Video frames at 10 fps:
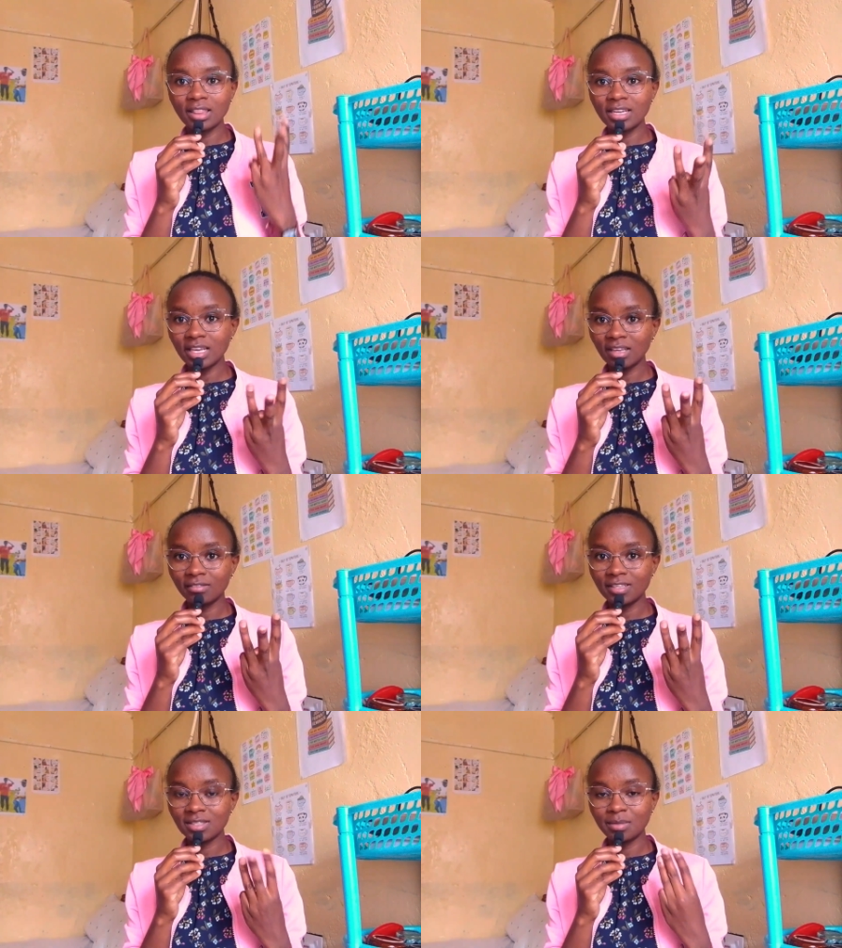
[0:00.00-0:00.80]
3
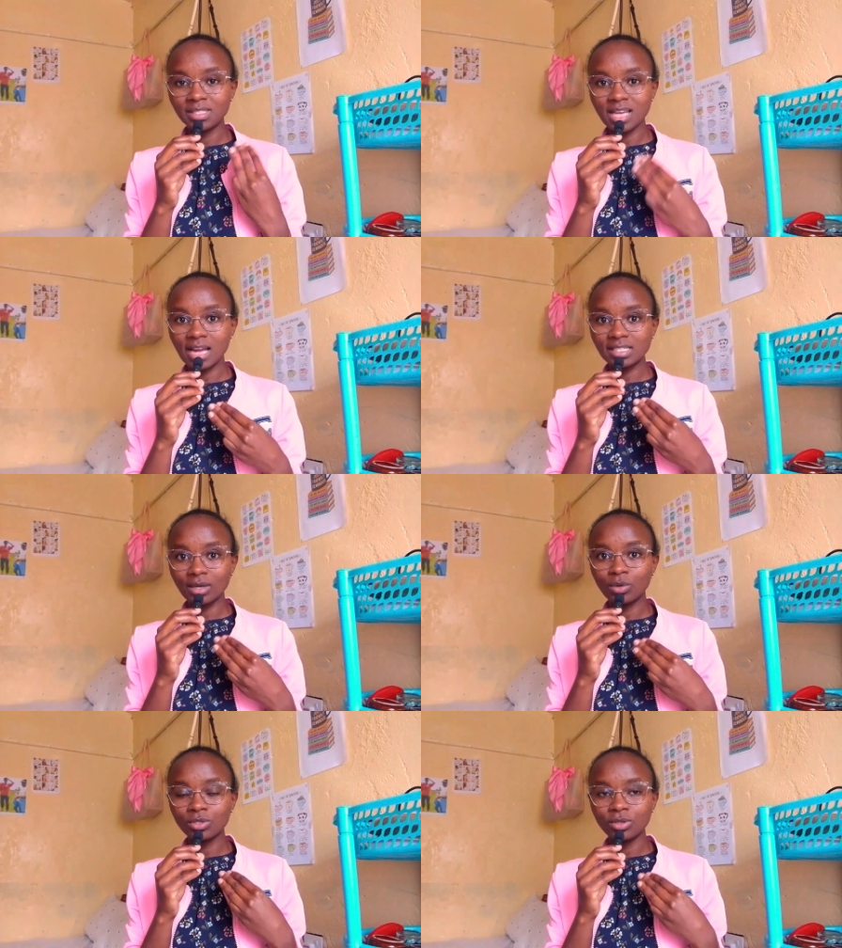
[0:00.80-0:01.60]
investments at a
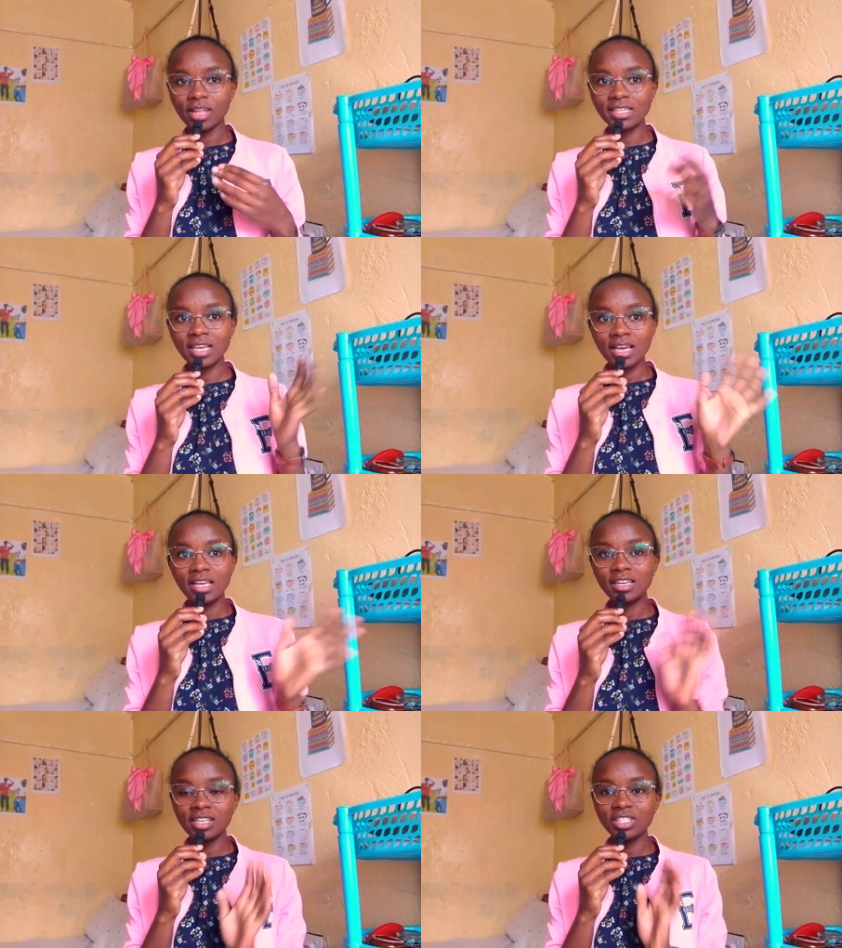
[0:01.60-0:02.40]
go, so that
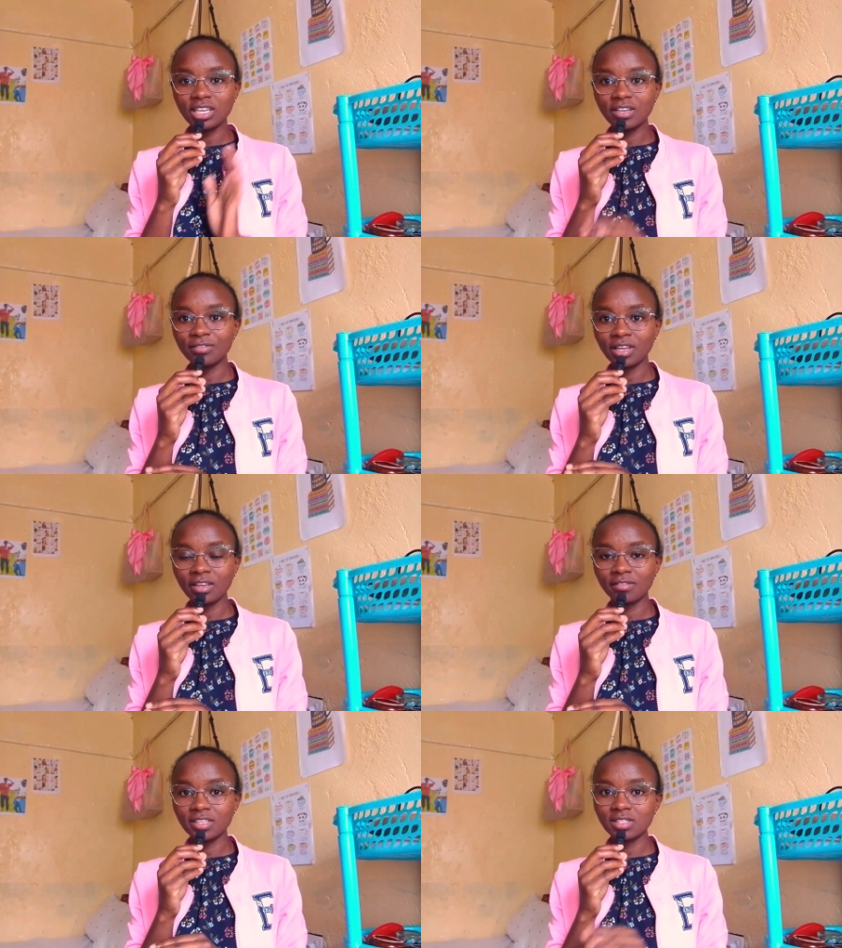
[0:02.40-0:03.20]
in each and every
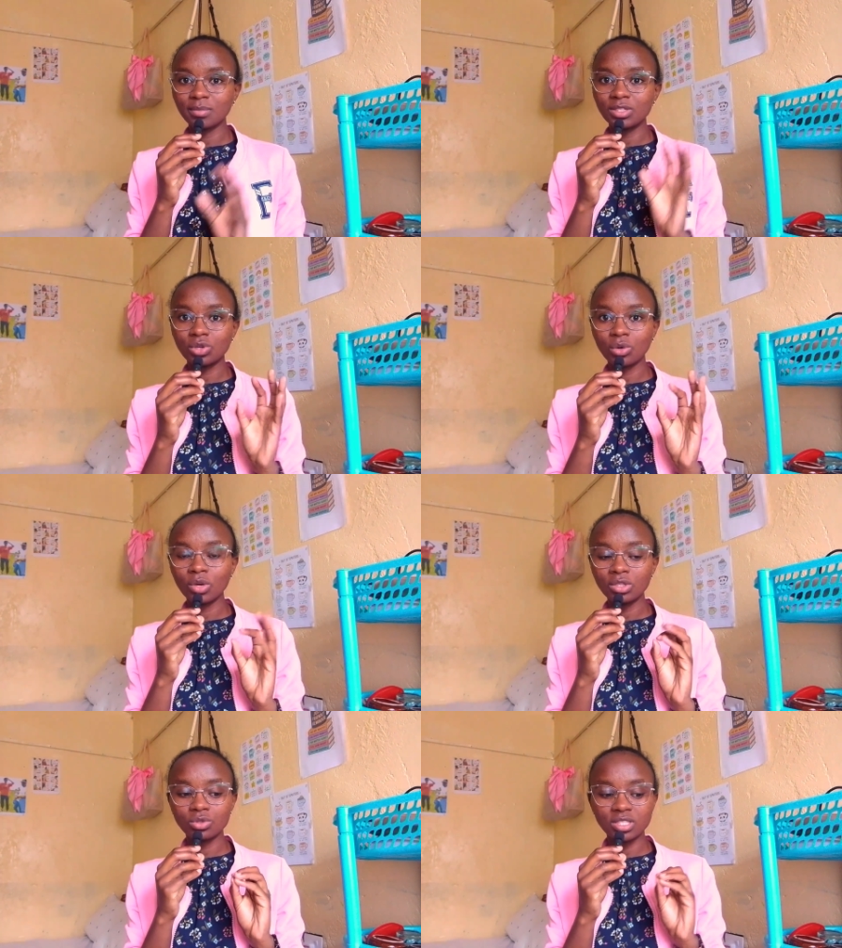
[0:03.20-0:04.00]
investment you are
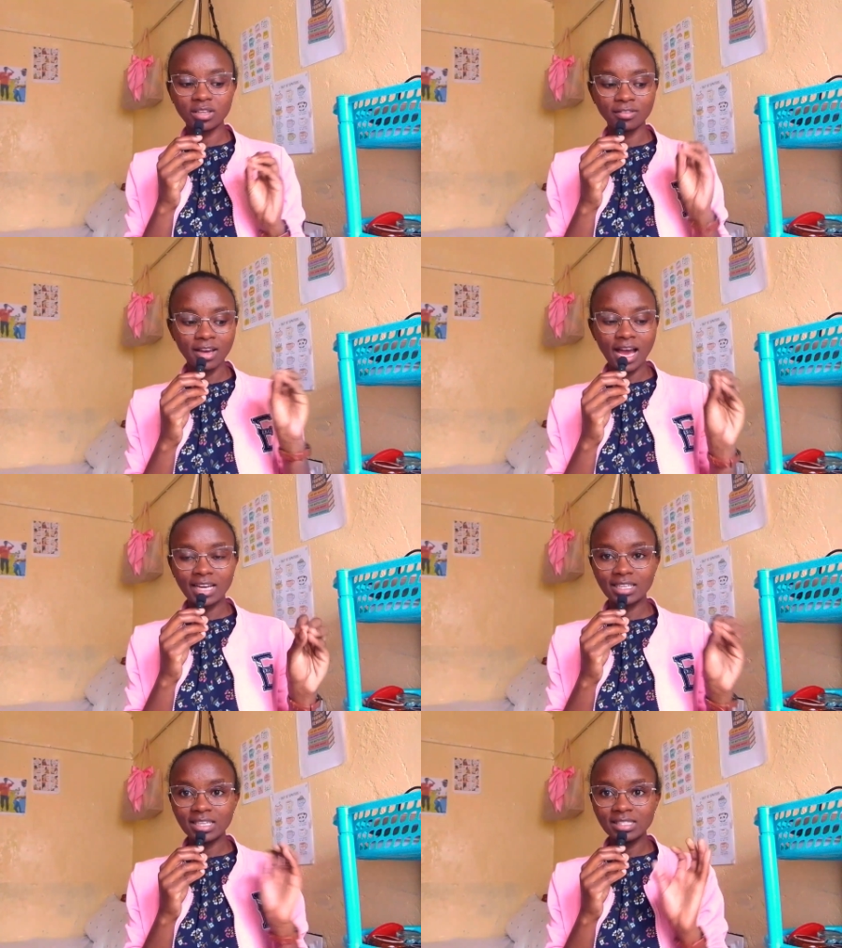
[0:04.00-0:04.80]
going to save
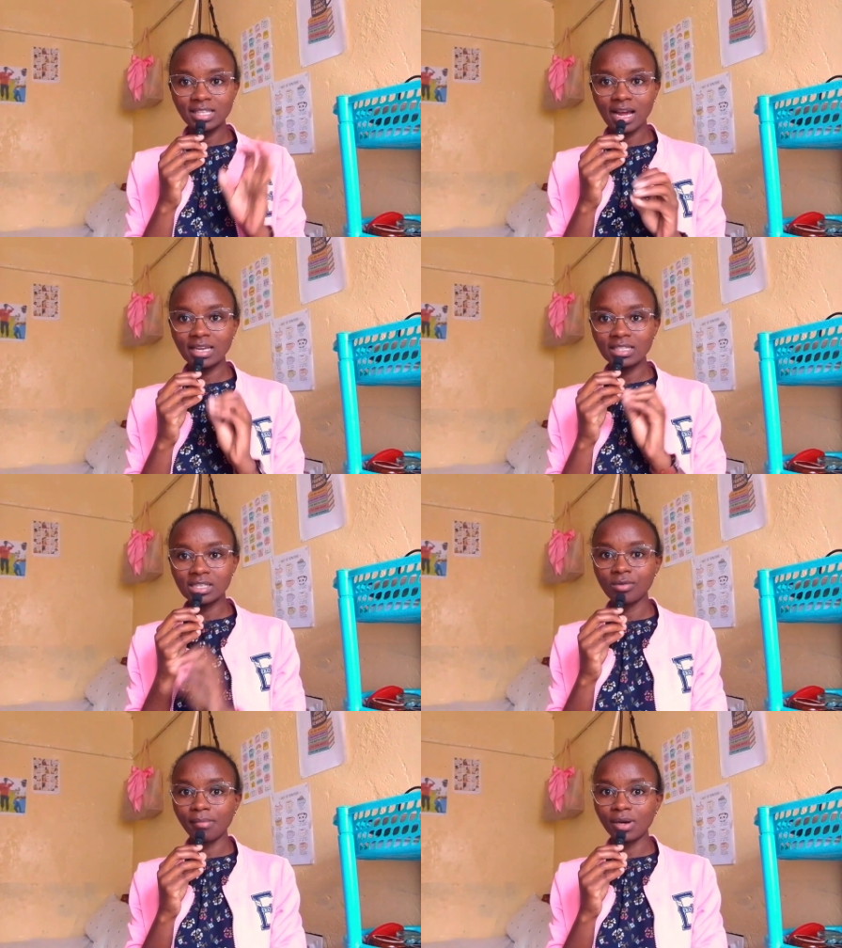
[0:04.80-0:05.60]
at least a
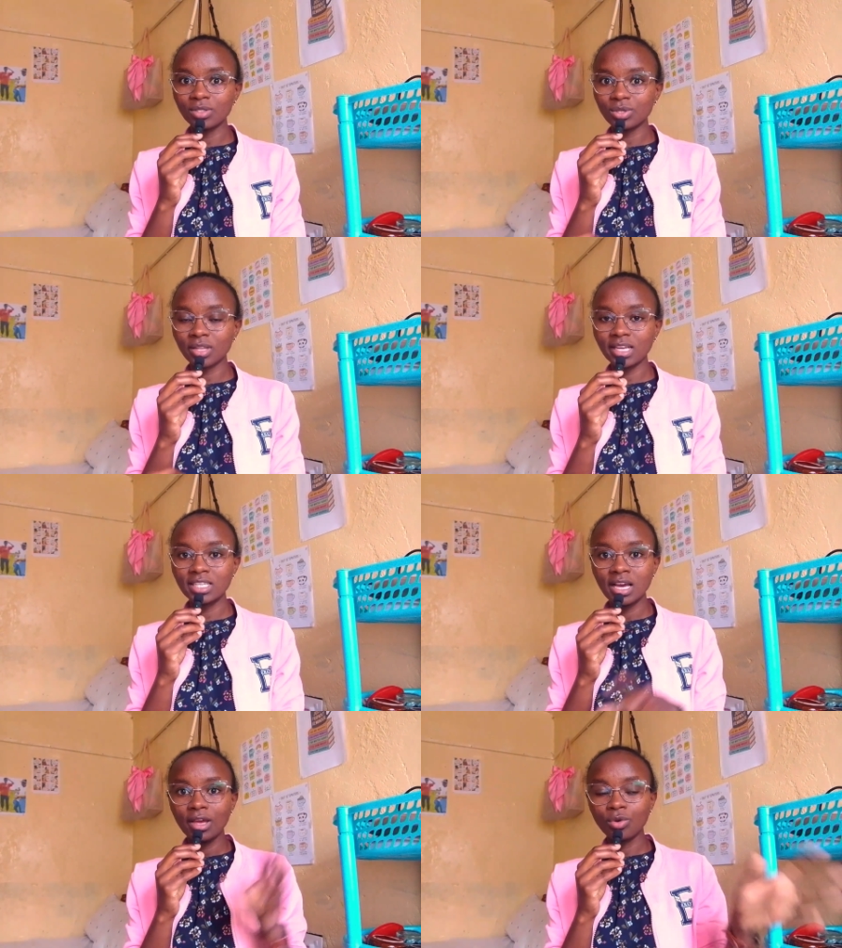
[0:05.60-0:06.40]
little amount, so that
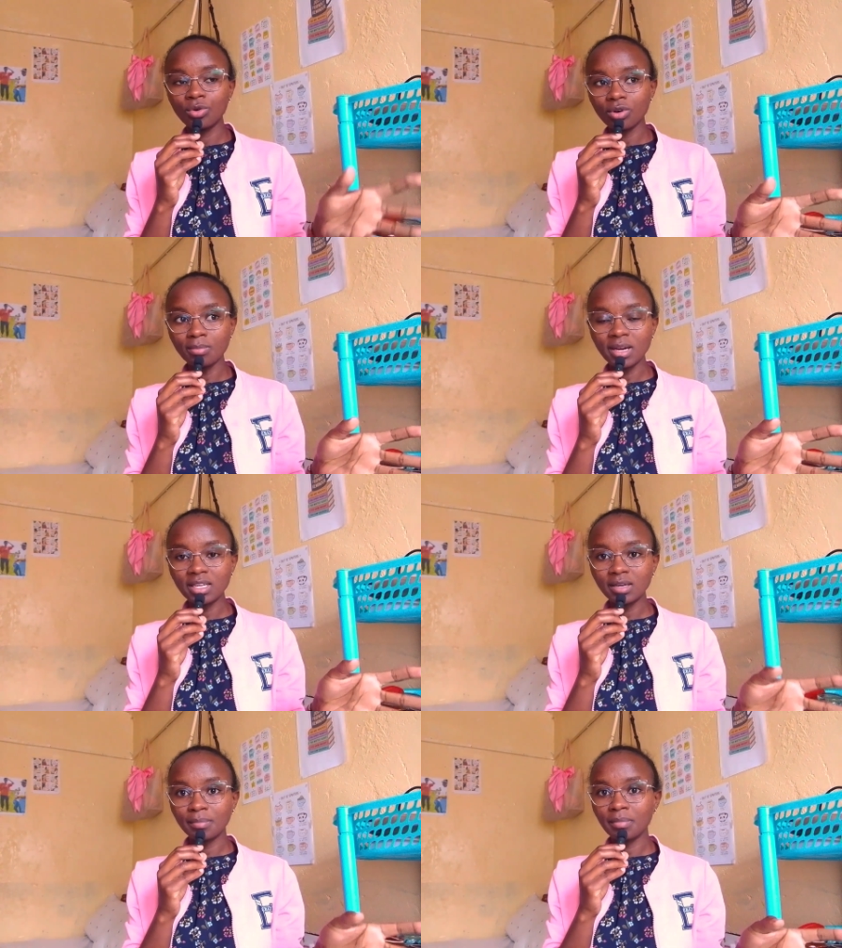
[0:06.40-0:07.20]
you grow
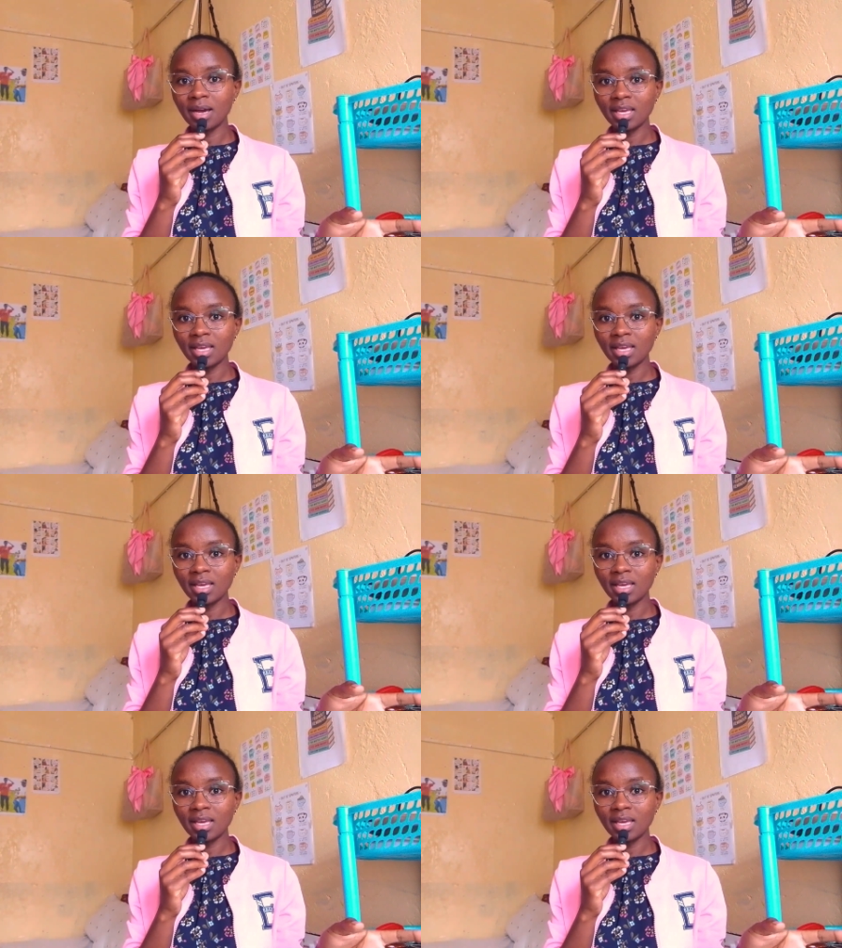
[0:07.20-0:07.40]
money in